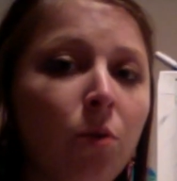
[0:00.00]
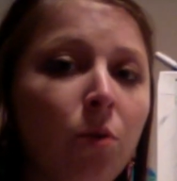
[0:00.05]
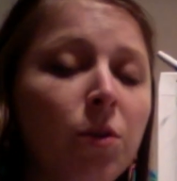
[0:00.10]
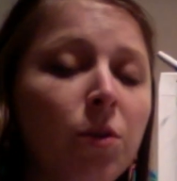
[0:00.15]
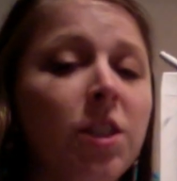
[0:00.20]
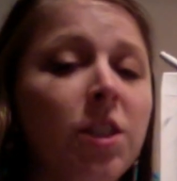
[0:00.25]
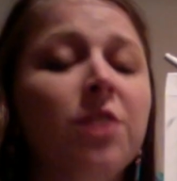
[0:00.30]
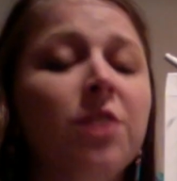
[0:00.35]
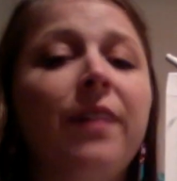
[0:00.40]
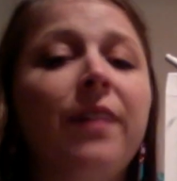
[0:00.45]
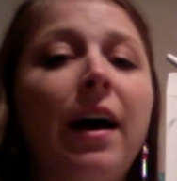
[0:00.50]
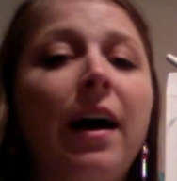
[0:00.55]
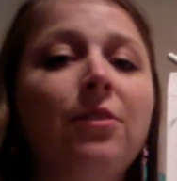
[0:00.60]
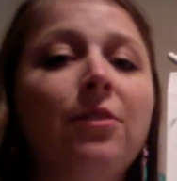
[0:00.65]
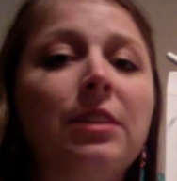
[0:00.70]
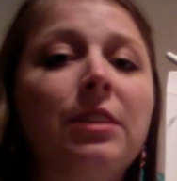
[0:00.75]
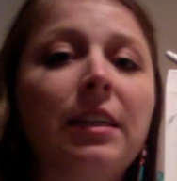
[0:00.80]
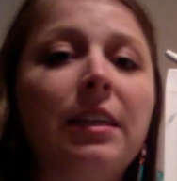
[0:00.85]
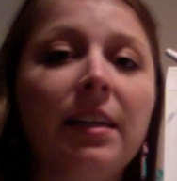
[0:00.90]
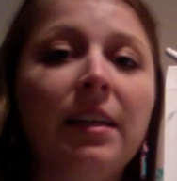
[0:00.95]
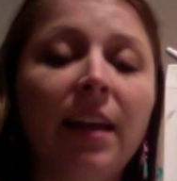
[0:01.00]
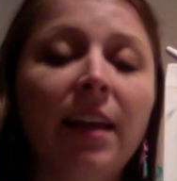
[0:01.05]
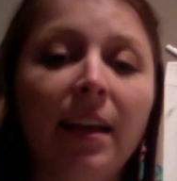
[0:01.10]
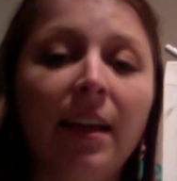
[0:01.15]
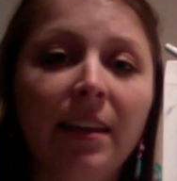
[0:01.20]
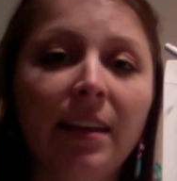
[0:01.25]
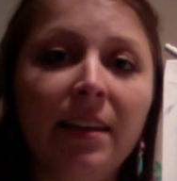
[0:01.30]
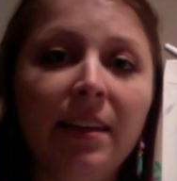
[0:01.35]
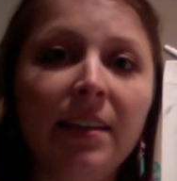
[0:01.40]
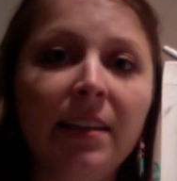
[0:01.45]
which is found in
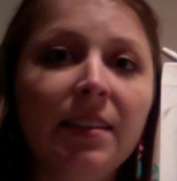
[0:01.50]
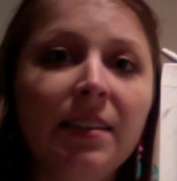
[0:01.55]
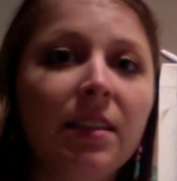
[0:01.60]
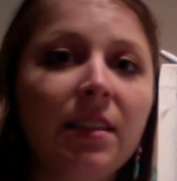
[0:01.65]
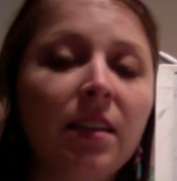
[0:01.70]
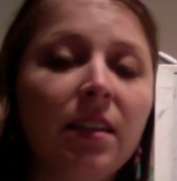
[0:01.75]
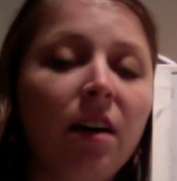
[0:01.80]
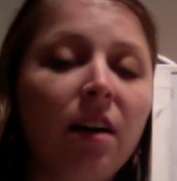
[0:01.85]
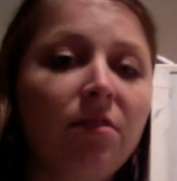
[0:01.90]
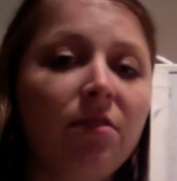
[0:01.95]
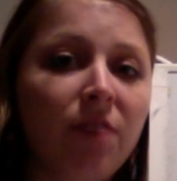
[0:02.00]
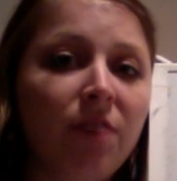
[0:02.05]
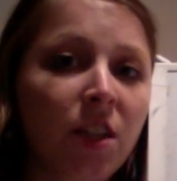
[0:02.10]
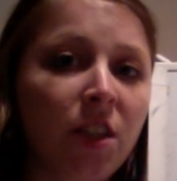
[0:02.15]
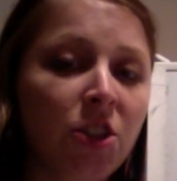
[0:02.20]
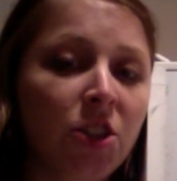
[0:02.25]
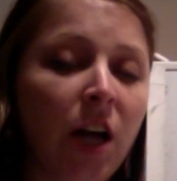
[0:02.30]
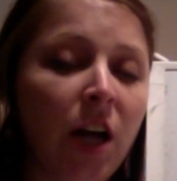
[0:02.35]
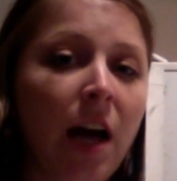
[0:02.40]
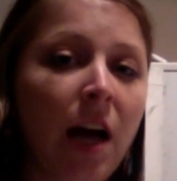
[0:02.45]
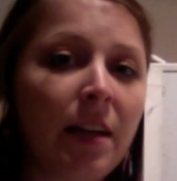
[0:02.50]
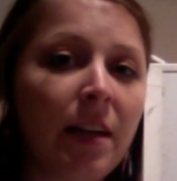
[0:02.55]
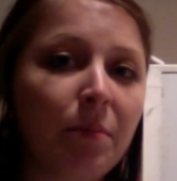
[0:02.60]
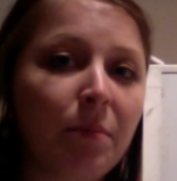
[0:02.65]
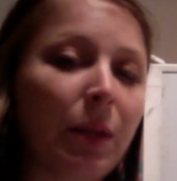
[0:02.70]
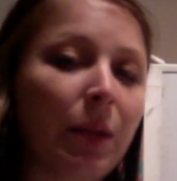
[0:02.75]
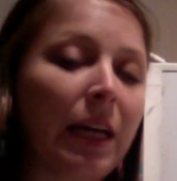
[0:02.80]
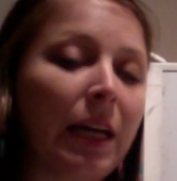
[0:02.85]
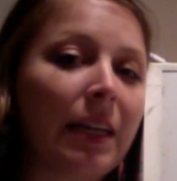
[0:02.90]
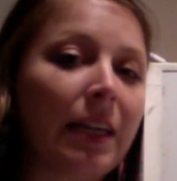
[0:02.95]
yeast, fungi,
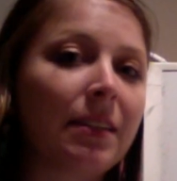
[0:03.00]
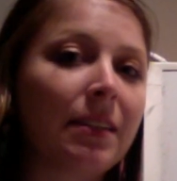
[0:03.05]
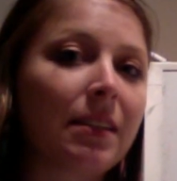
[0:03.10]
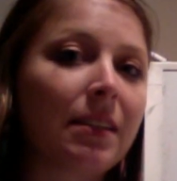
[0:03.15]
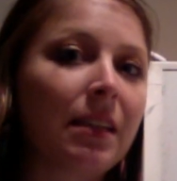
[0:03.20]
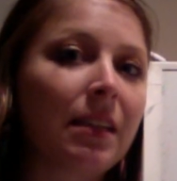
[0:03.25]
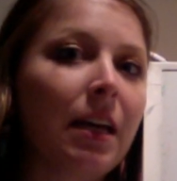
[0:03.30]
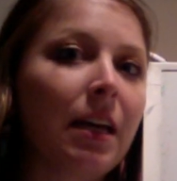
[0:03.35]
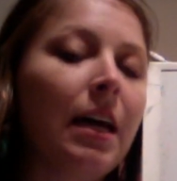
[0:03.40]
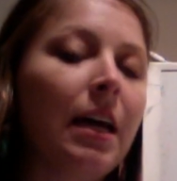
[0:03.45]
and plants.